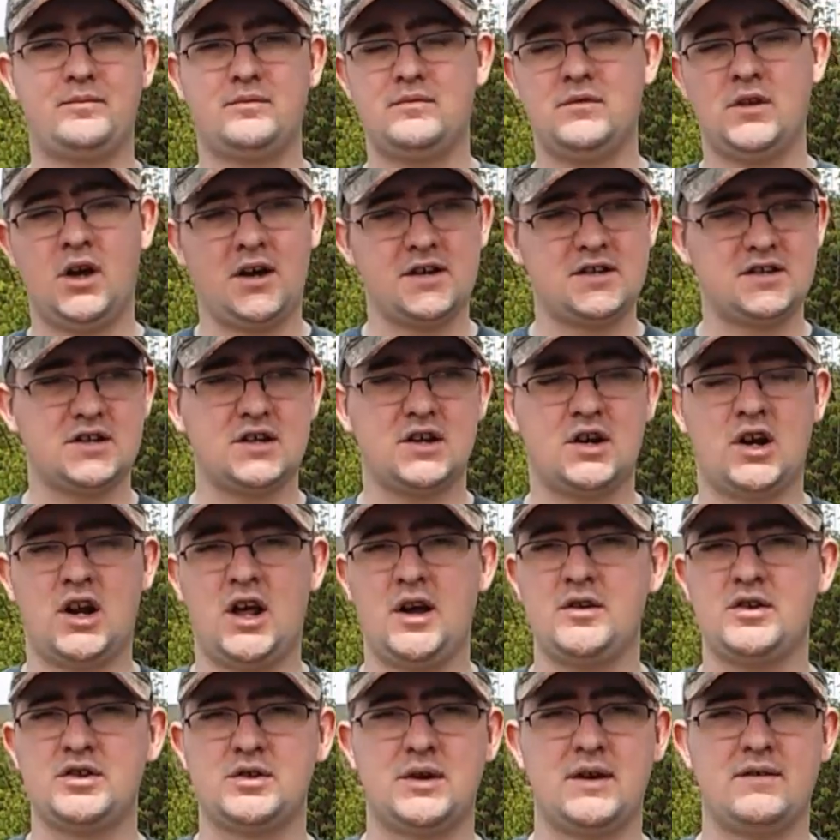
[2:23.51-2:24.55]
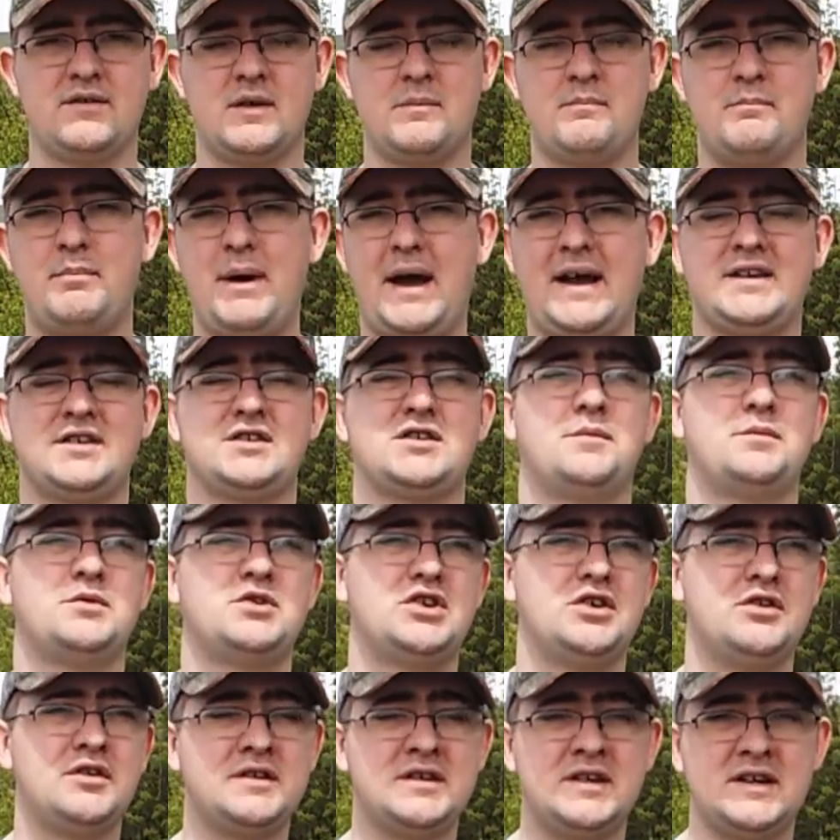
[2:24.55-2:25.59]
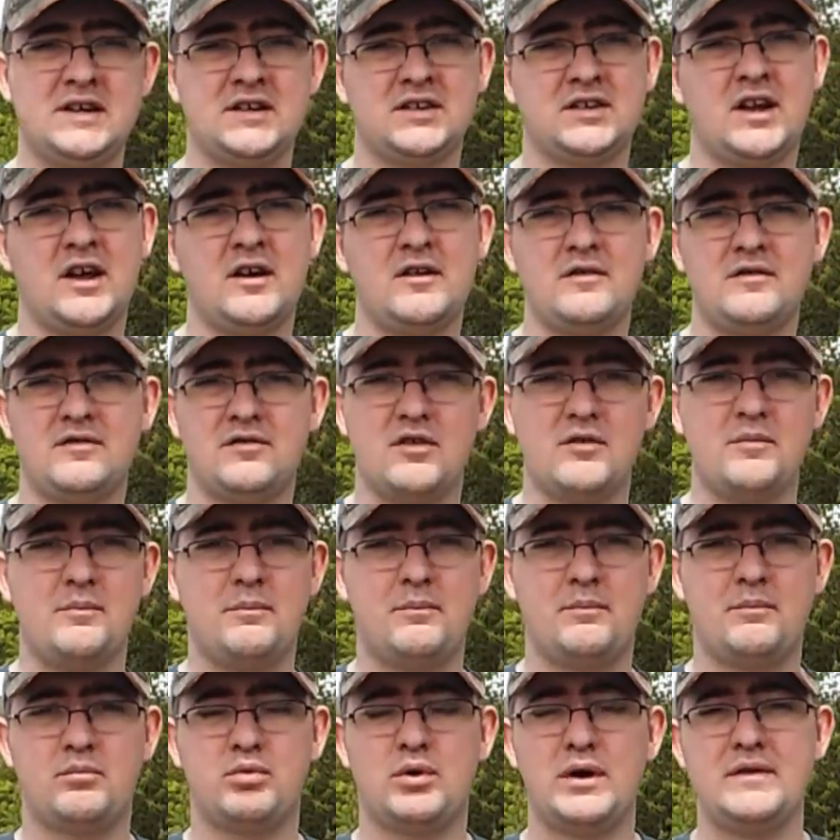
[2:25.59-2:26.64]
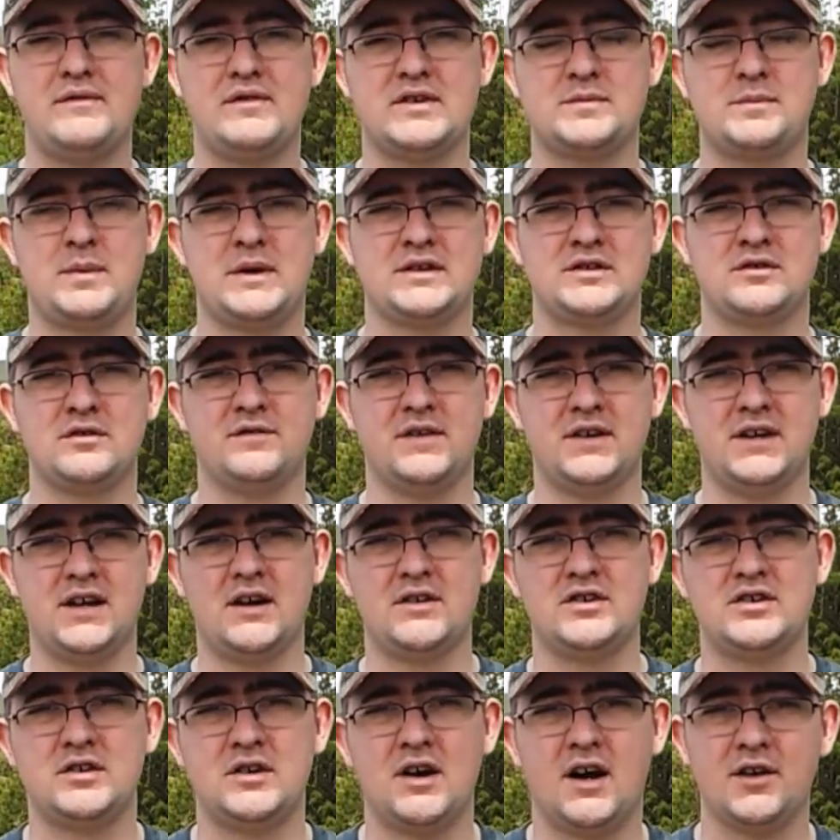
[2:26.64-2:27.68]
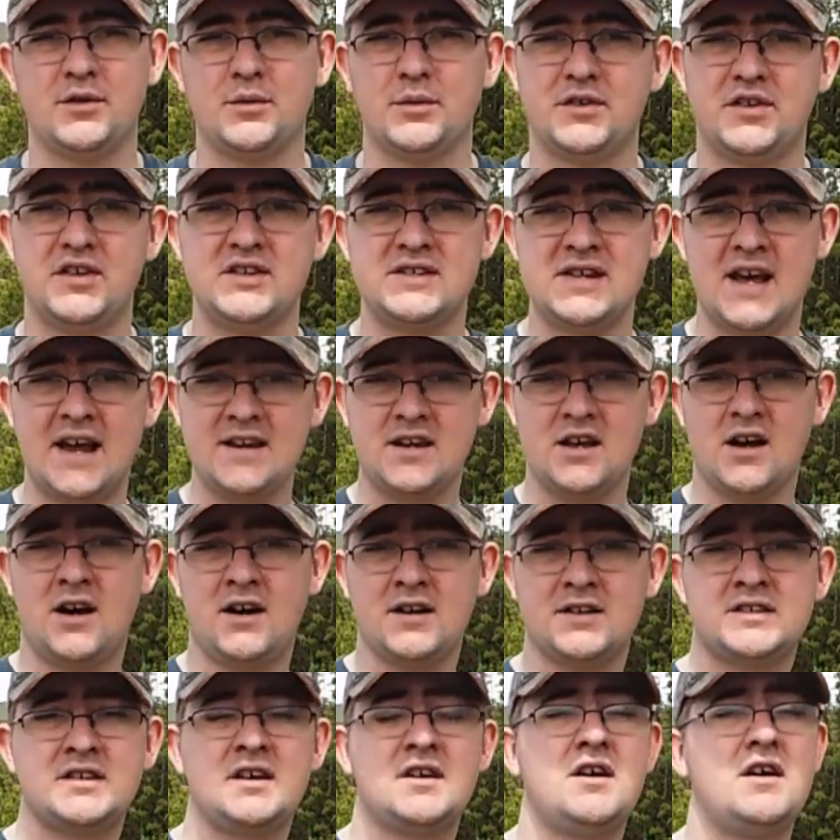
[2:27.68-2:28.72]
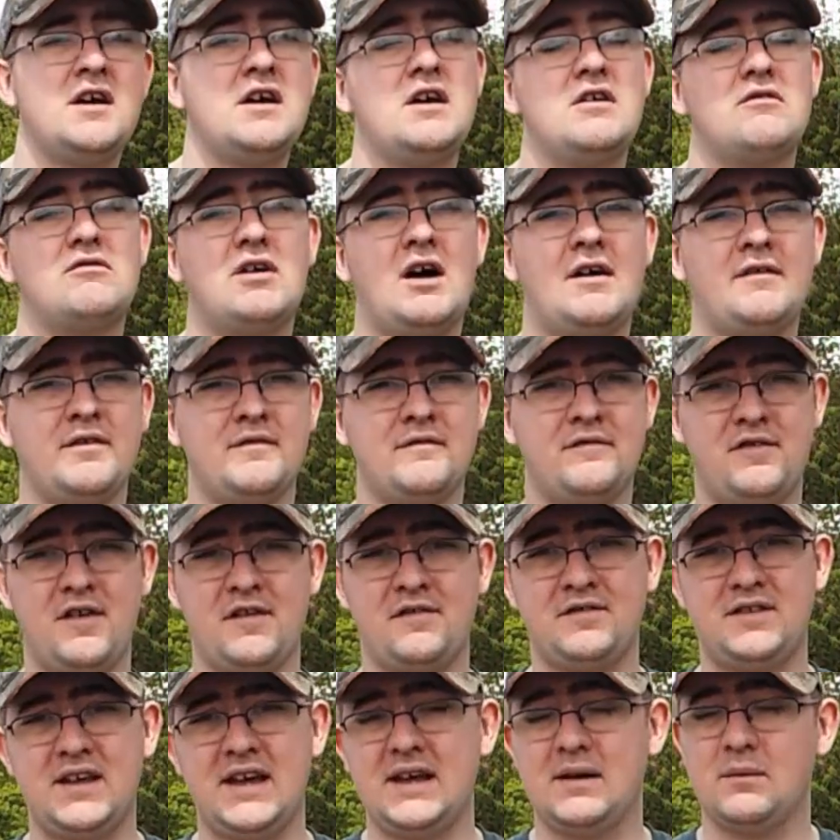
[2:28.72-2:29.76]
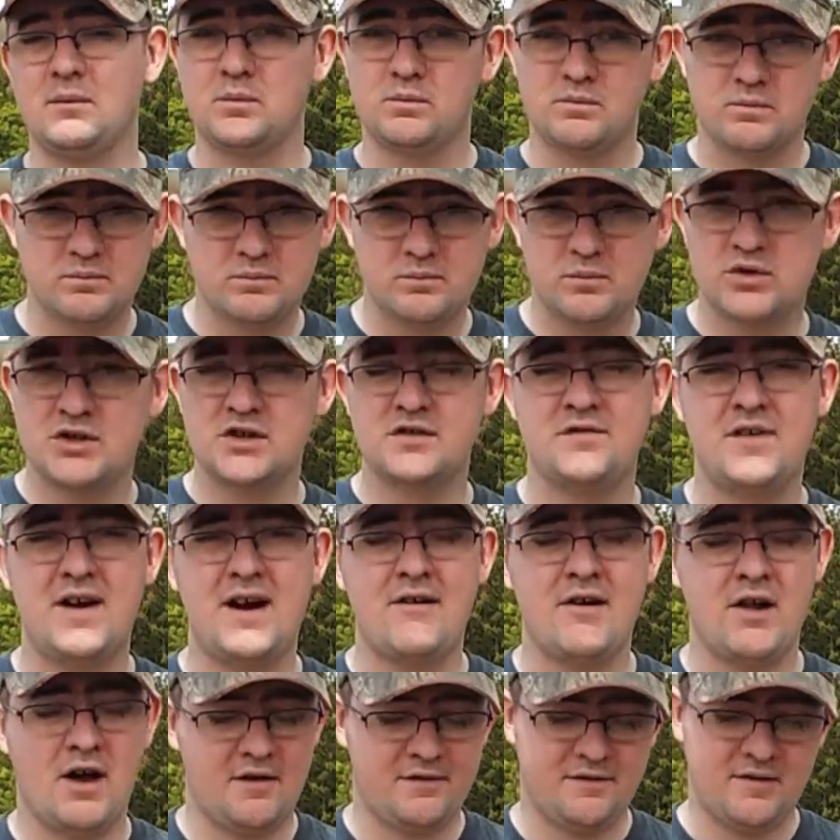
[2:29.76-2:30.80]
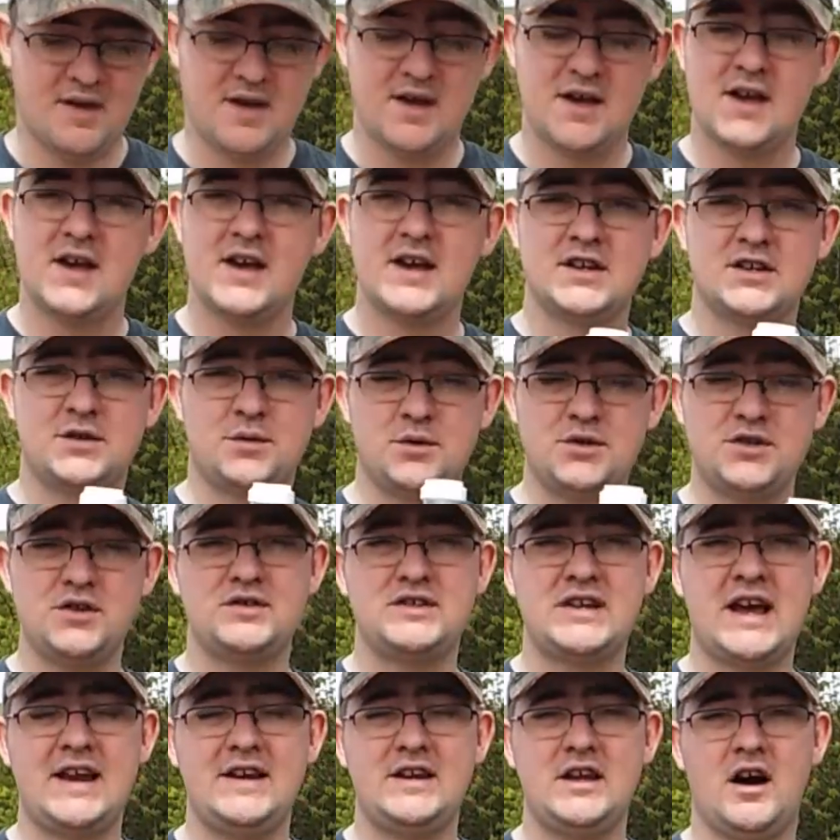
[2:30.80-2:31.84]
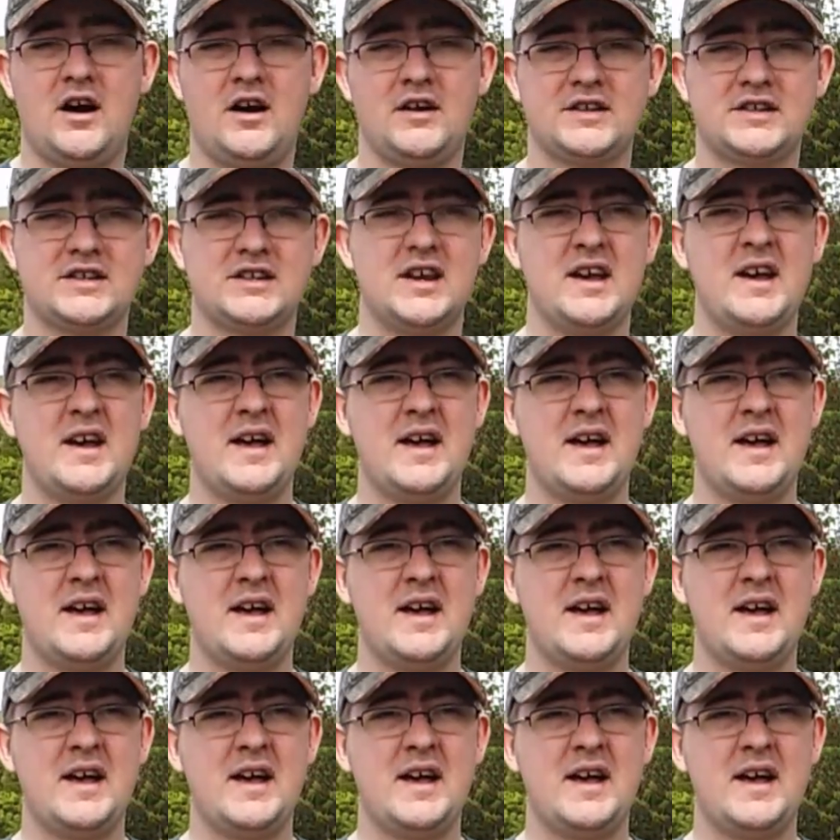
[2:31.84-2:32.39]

nice and close, give them the best opportunity, because I know through previous pistol videos you guys want to see 10 yards rather than 15, which is fair enough. So we'll do 10 yards.